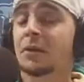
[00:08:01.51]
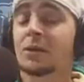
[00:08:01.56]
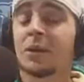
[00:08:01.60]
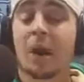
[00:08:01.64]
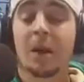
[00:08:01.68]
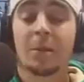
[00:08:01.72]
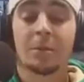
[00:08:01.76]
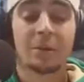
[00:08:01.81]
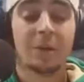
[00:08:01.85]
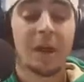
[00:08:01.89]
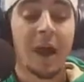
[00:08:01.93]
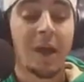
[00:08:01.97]

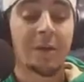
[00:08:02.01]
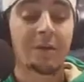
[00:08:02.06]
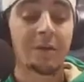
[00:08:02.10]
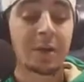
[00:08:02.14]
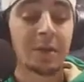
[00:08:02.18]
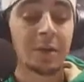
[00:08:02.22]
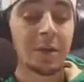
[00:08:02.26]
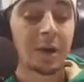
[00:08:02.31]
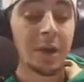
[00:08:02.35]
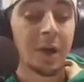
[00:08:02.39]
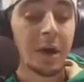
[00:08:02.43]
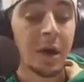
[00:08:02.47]
Tom
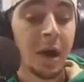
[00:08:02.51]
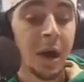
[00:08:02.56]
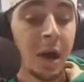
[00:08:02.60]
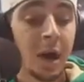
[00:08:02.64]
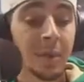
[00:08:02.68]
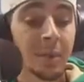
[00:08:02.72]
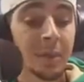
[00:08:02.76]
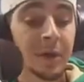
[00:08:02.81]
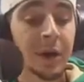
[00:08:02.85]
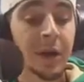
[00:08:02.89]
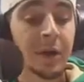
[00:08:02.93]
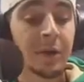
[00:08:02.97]
Savage.
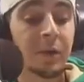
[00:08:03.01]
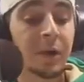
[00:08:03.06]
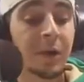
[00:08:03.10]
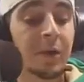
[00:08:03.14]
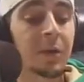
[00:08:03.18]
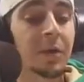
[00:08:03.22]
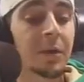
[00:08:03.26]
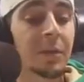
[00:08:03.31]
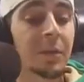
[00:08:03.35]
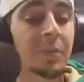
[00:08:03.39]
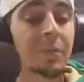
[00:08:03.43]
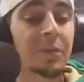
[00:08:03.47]
But anyways,
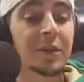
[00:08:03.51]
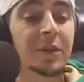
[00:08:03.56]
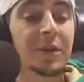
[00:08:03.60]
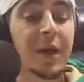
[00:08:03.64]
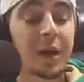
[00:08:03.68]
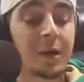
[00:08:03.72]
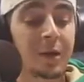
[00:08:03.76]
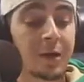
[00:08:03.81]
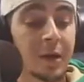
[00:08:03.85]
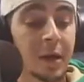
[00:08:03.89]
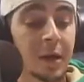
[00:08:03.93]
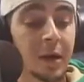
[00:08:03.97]
Clemson
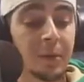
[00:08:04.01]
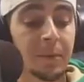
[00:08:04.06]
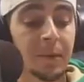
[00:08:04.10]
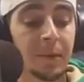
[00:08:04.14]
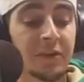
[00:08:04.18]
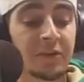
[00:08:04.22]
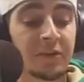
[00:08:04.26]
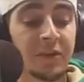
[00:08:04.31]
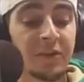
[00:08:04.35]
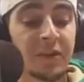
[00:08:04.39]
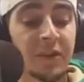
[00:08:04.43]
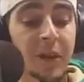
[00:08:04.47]
takes care of
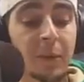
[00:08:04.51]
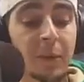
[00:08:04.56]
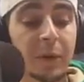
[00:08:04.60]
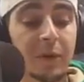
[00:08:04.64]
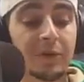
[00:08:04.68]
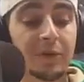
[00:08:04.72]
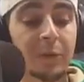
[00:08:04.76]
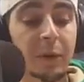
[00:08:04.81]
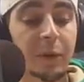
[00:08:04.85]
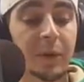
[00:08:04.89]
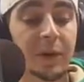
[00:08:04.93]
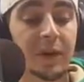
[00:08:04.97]
business. They win
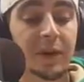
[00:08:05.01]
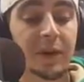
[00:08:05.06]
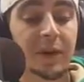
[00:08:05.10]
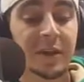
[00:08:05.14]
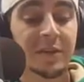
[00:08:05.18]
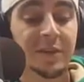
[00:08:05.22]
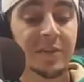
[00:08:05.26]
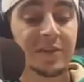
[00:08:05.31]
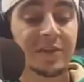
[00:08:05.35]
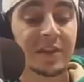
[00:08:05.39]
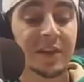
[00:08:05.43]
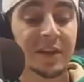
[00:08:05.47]

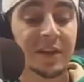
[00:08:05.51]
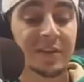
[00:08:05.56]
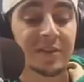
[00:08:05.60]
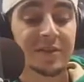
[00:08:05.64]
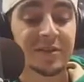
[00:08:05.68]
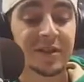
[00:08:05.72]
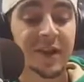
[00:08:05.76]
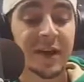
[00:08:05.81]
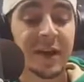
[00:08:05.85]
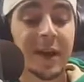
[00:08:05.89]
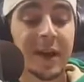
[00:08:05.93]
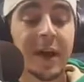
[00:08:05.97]

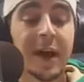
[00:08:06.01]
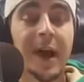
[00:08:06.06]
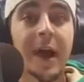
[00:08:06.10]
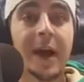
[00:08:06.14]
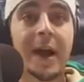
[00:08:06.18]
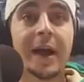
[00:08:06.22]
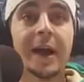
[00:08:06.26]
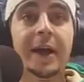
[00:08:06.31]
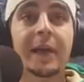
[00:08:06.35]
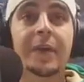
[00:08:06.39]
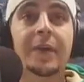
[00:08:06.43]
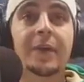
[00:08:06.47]
14-6,
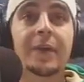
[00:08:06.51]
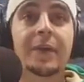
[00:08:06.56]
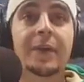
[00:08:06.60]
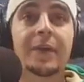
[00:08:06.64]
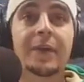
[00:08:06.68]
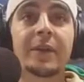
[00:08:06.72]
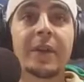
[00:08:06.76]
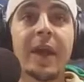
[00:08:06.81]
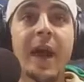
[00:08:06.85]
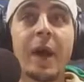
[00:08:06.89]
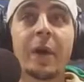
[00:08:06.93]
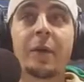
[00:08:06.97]

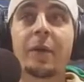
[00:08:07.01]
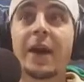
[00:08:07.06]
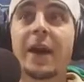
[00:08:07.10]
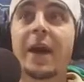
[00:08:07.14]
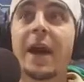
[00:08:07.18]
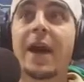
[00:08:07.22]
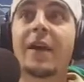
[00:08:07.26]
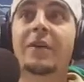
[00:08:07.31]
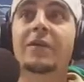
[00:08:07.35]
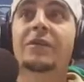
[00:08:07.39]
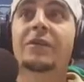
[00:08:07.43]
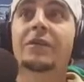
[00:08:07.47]
and now they
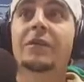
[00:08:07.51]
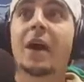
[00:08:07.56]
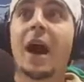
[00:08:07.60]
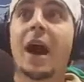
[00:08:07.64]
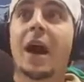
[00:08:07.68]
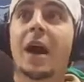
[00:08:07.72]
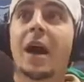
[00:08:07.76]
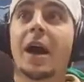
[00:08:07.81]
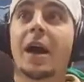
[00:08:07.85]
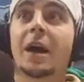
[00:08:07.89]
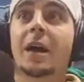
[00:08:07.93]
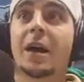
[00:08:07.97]
have
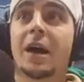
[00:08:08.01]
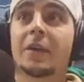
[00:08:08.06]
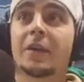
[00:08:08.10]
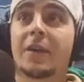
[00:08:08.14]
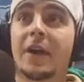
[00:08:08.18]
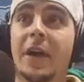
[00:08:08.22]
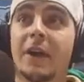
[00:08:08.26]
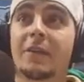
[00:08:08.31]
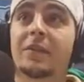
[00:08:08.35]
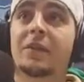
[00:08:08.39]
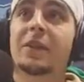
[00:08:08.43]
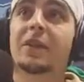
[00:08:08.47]

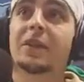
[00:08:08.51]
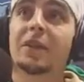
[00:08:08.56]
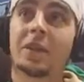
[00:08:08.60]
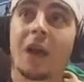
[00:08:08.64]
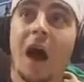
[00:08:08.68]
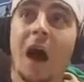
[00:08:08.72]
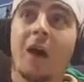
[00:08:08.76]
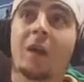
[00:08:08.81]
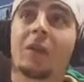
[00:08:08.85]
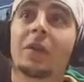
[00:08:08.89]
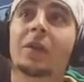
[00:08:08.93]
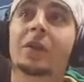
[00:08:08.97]
a
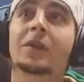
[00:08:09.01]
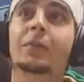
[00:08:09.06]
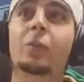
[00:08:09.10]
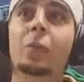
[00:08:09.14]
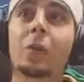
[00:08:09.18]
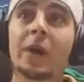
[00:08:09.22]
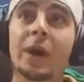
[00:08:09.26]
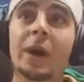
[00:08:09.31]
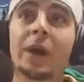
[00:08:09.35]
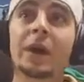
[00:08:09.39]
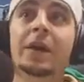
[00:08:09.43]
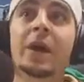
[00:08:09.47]
solid
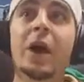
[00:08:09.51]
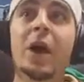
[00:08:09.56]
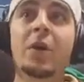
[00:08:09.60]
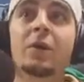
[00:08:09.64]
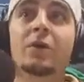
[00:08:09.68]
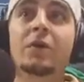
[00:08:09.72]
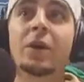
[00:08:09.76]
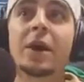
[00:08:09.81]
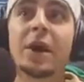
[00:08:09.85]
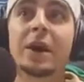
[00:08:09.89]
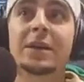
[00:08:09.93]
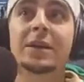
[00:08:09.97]
win
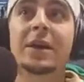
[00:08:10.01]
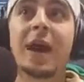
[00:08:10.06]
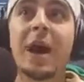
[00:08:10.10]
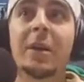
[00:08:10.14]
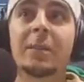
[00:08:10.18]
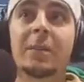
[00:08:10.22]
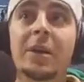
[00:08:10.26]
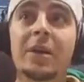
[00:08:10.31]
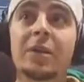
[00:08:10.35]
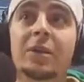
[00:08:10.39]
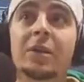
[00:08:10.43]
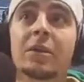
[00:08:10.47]
over a
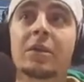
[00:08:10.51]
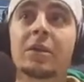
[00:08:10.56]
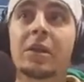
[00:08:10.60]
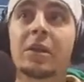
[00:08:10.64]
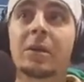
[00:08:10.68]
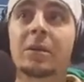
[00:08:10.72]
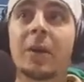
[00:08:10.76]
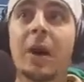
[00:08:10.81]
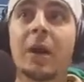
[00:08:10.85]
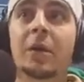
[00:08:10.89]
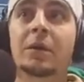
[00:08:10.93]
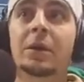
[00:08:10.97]
top SEC
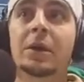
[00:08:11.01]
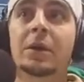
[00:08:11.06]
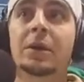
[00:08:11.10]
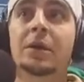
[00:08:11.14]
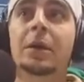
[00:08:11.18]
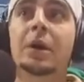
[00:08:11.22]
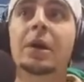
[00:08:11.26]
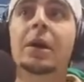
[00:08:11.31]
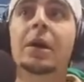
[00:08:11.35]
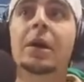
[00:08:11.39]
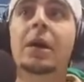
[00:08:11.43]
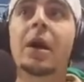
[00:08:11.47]
opponent
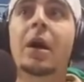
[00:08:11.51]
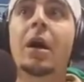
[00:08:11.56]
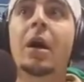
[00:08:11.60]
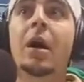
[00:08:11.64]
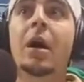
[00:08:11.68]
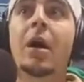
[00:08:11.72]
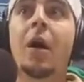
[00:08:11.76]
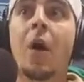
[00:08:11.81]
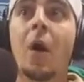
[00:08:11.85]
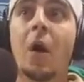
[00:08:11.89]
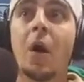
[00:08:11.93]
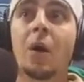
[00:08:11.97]

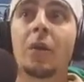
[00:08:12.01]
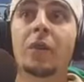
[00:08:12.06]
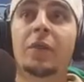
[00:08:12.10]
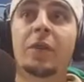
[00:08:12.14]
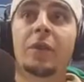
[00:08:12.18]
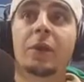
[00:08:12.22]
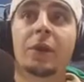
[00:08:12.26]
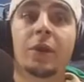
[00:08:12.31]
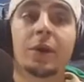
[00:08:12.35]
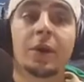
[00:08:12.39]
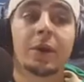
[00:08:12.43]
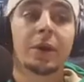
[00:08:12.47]
on
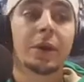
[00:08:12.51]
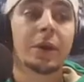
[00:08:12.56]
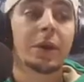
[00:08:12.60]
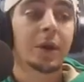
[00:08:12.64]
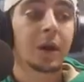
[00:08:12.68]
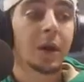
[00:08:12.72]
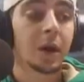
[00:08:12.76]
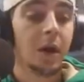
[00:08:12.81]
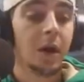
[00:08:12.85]
their